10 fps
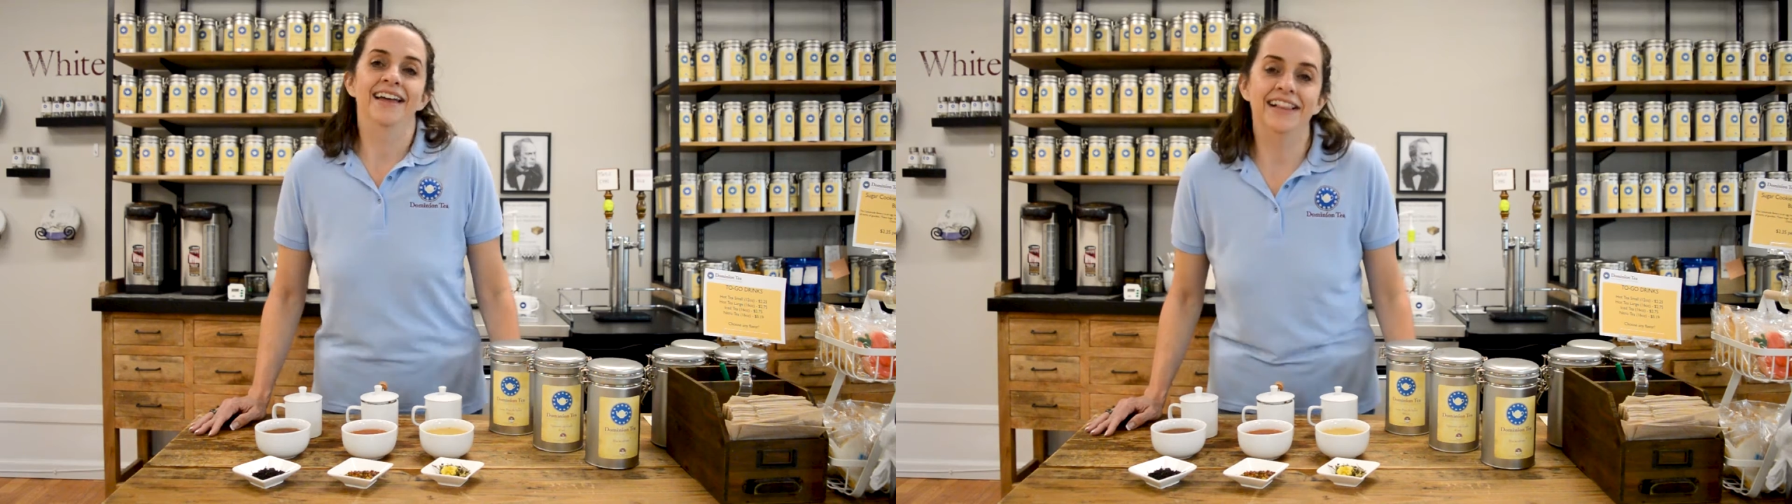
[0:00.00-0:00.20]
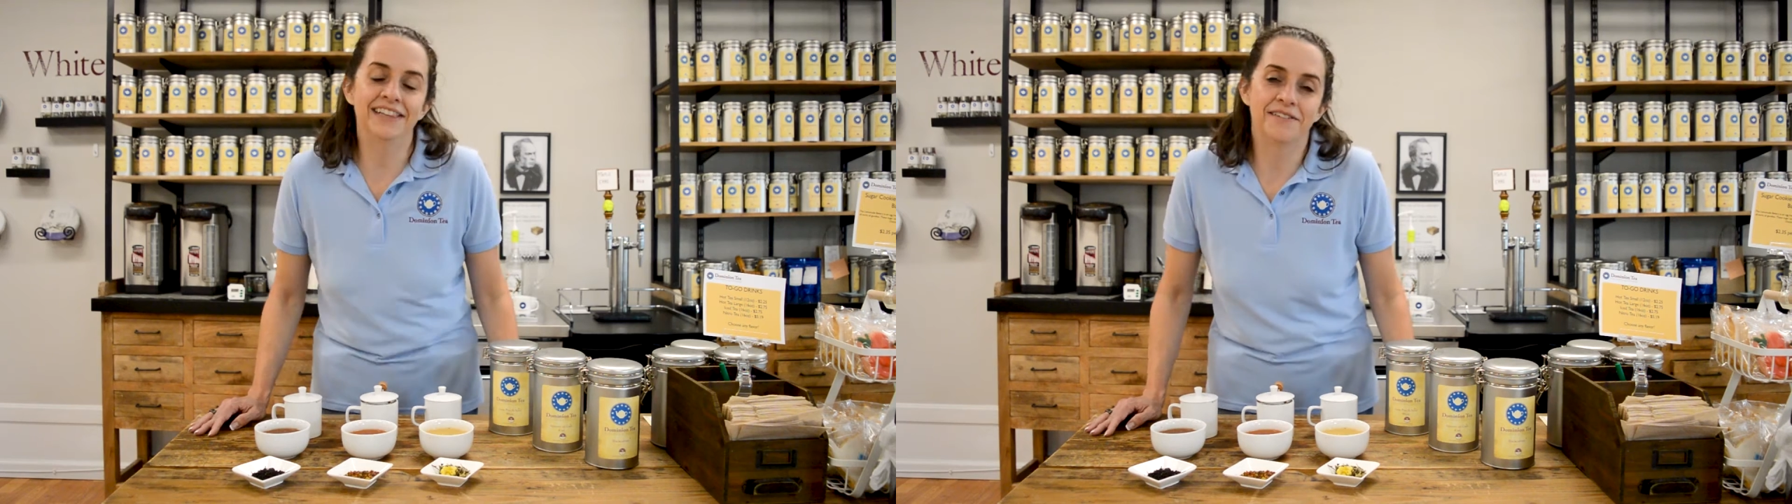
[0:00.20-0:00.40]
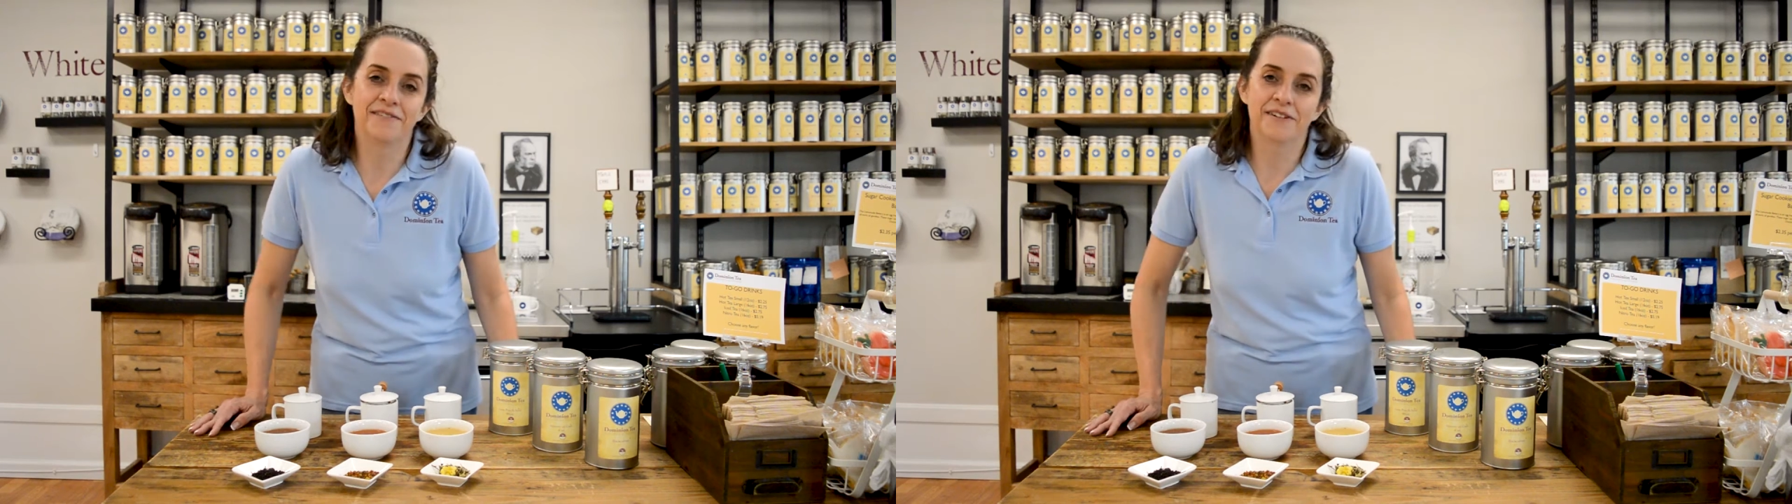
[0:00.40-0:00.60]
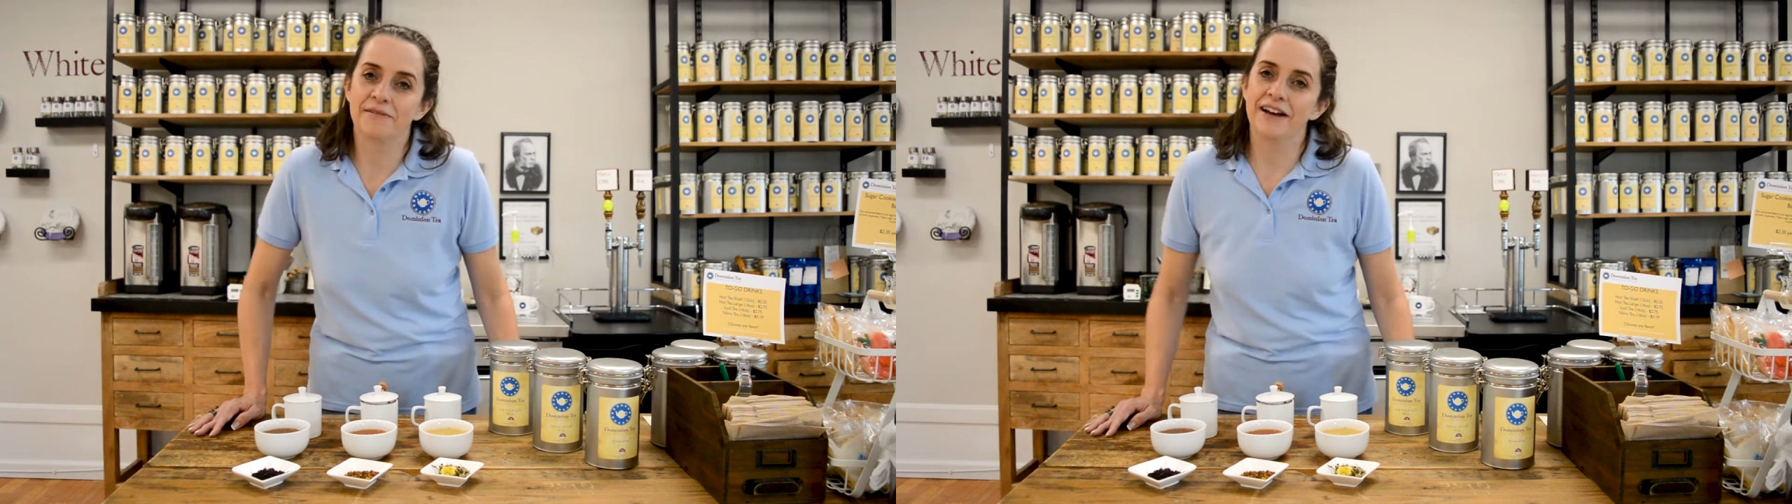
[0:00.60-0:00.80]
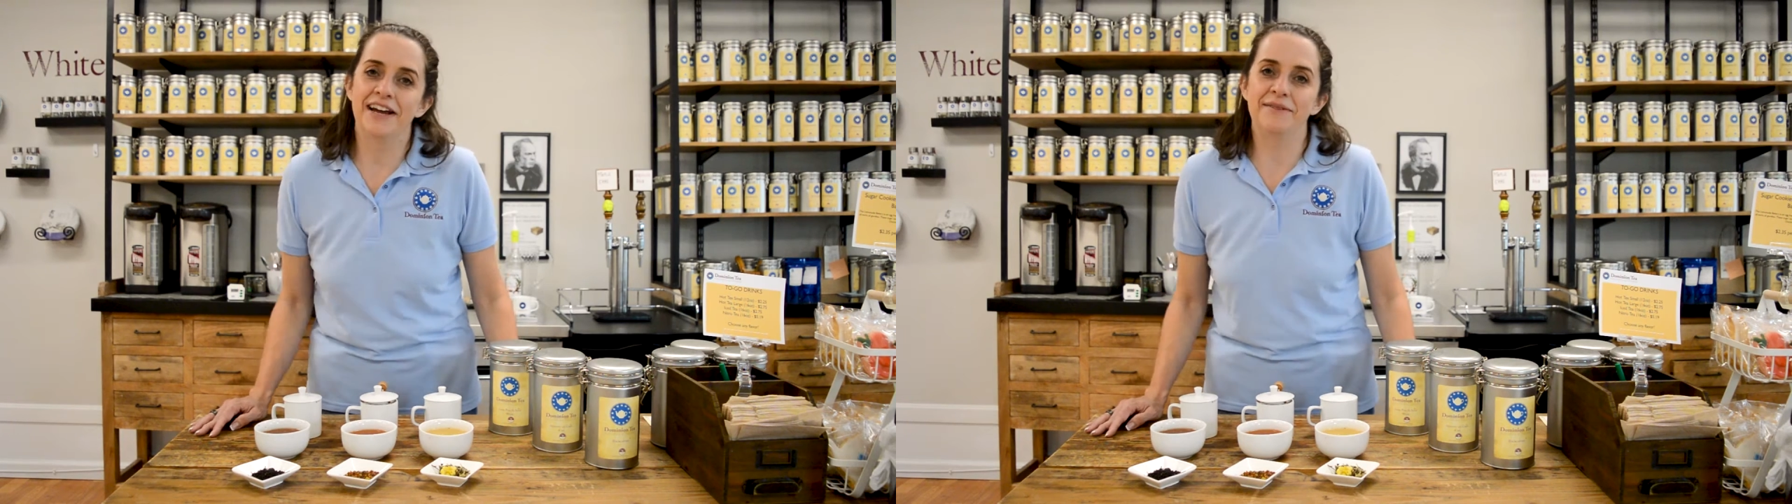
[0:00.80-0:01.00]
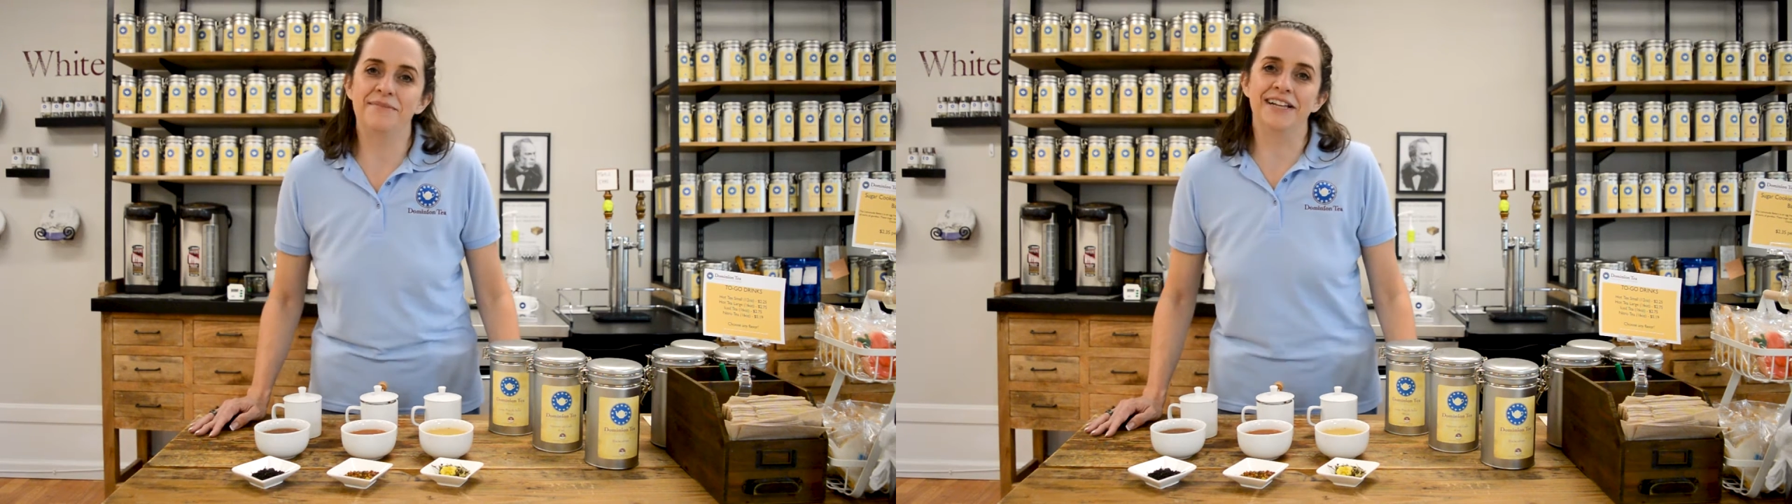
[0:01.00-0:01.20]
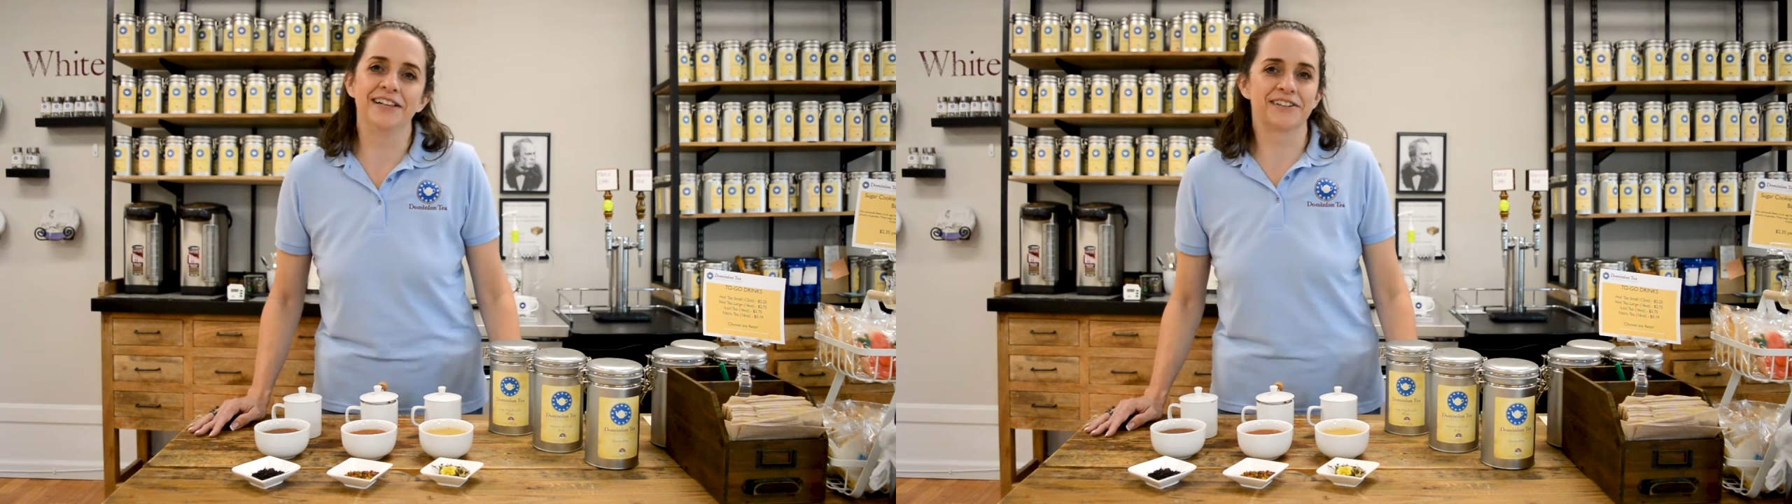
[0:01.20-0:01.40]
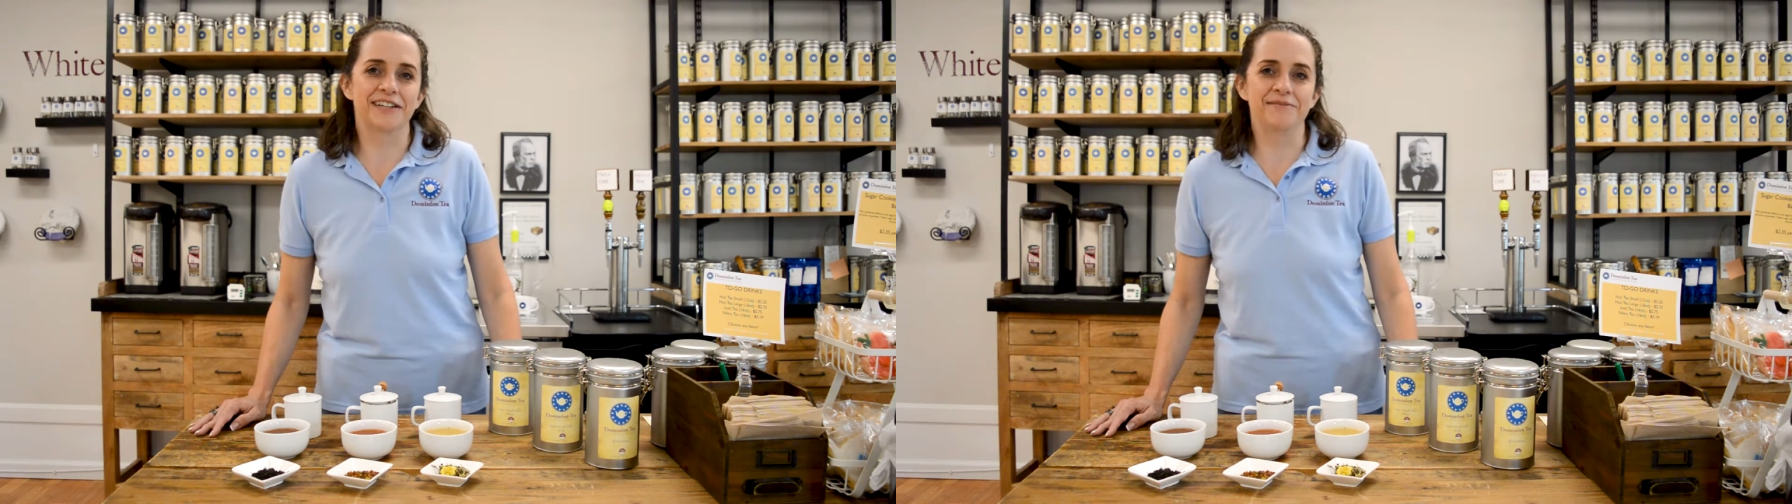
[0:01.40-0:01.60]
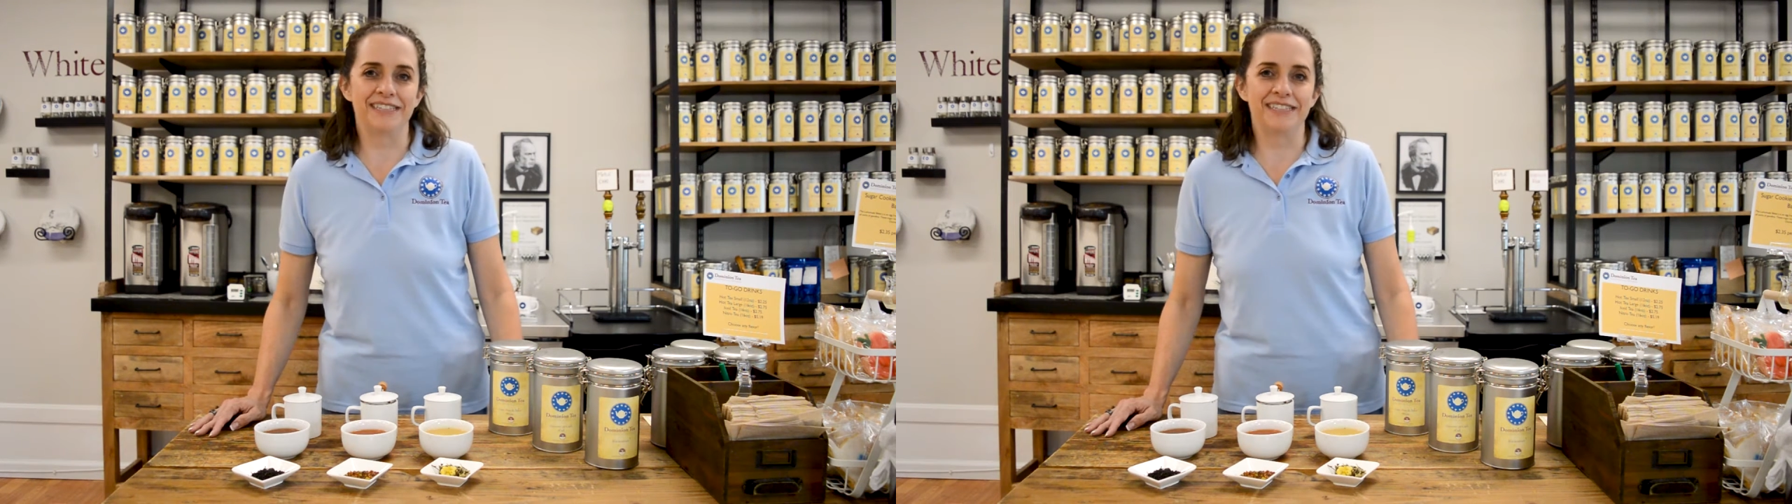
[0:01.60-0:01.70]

Hello everyone, I'm Hillary